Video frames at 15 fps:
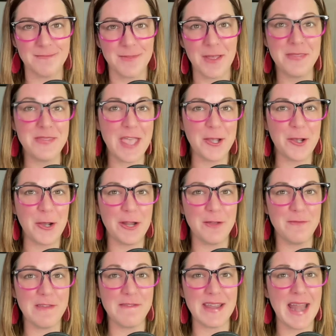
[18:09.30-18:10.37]
They could have
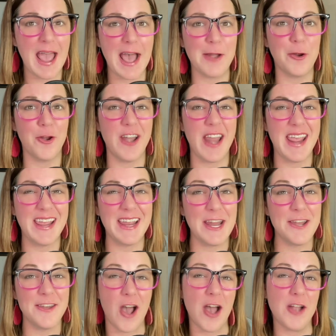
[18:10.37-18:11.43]
even had her naked and
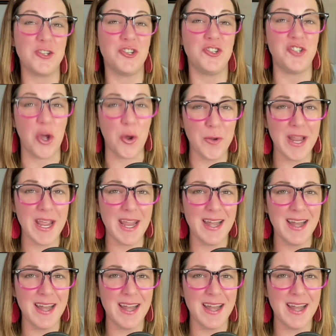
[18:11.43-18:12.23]
not shown it.